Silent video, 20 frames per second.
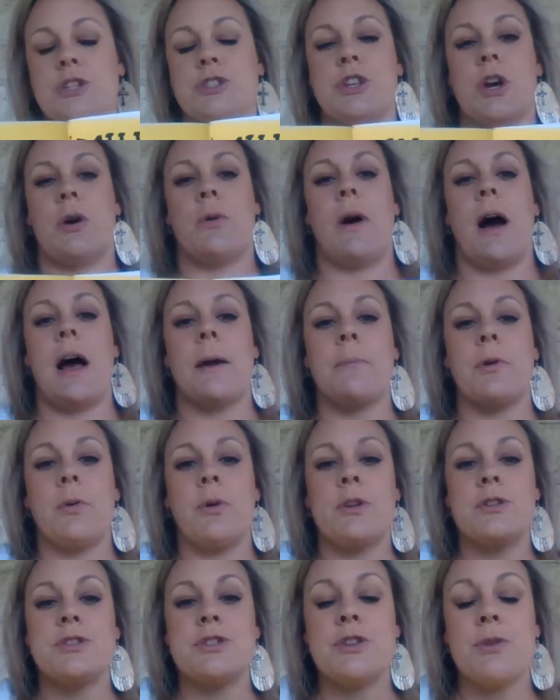So I'm
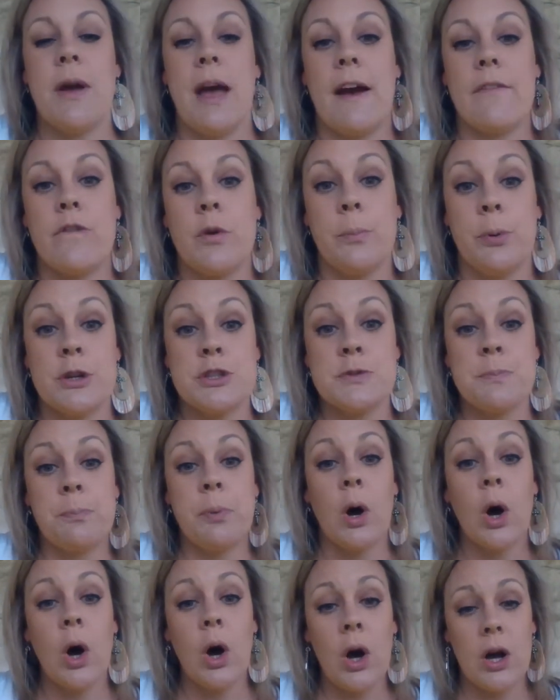going to have you push
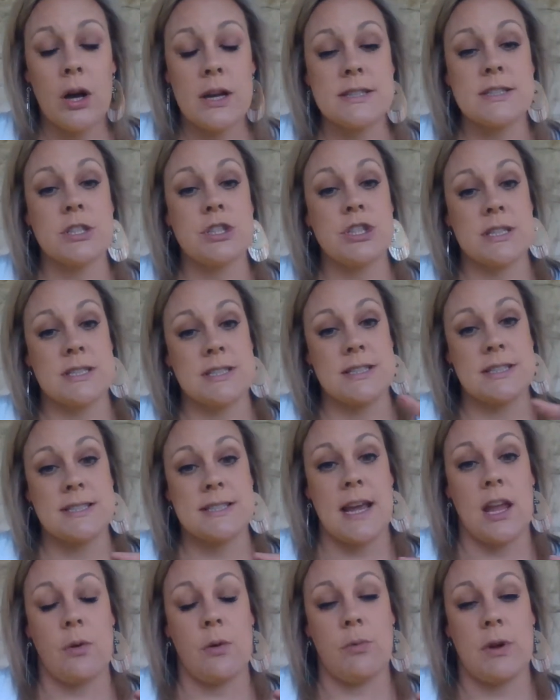pause in just a
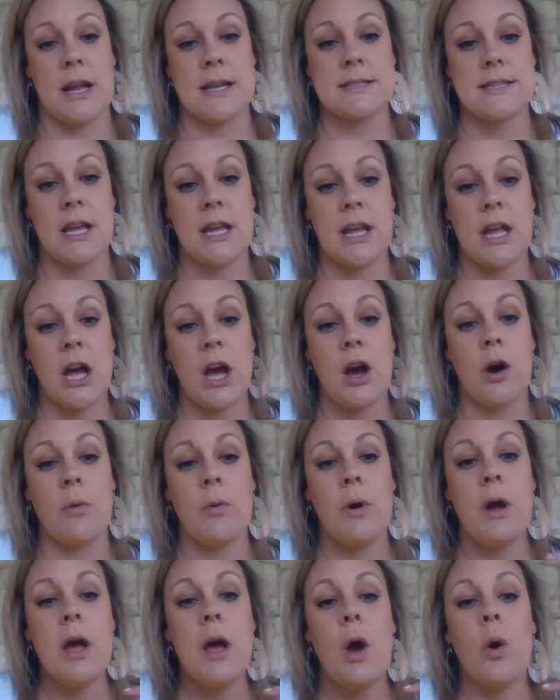second when I say
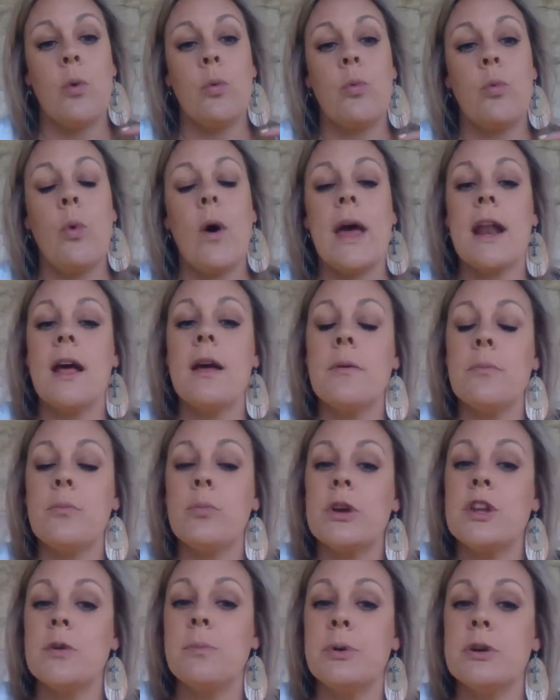go.
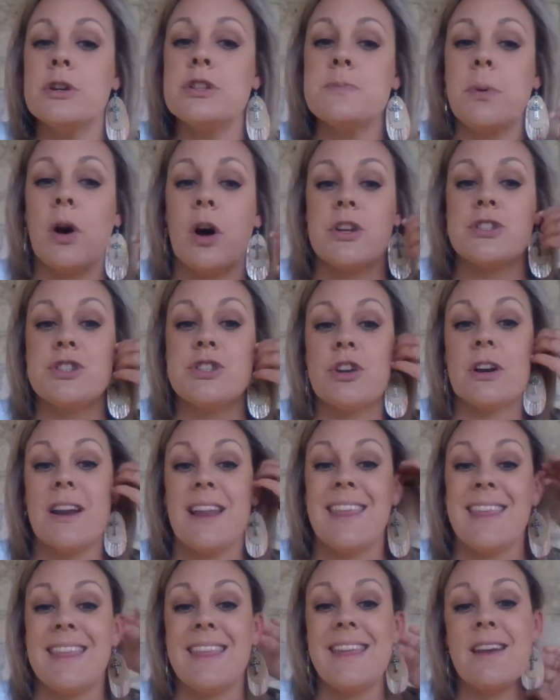when you push pause, you're
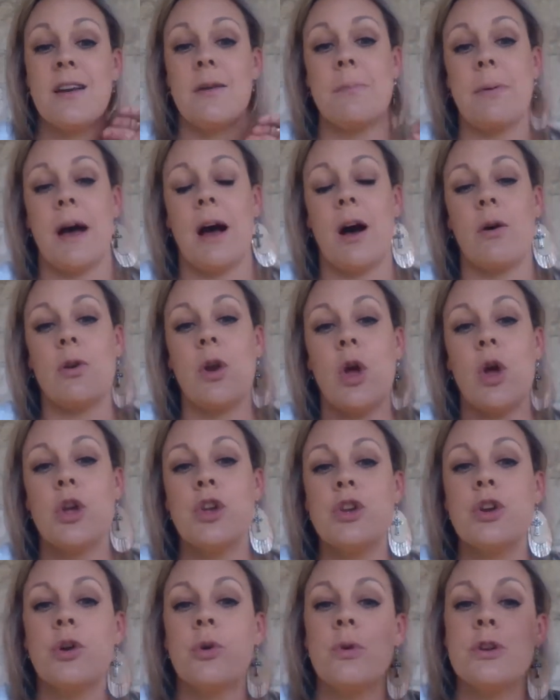going
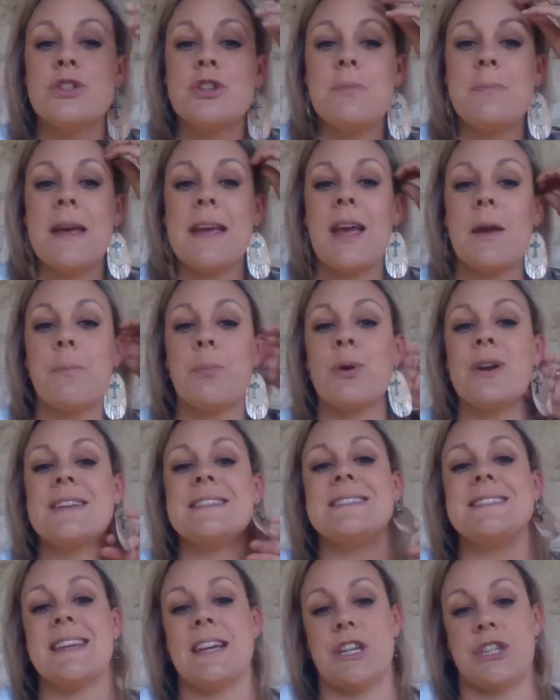to make a
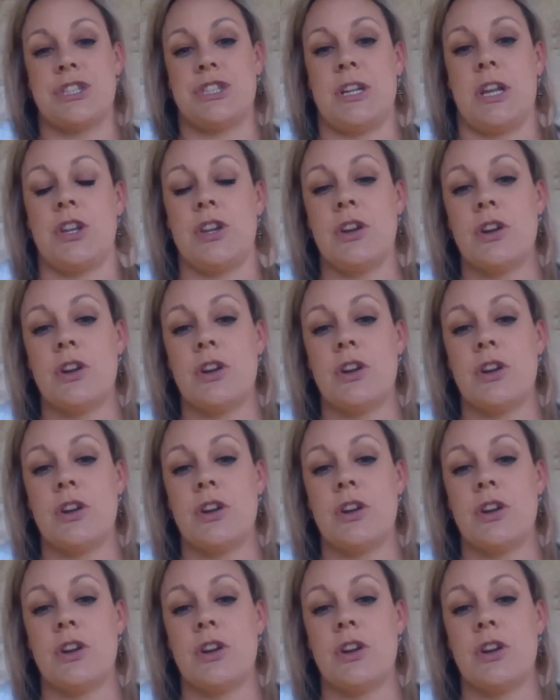prediction.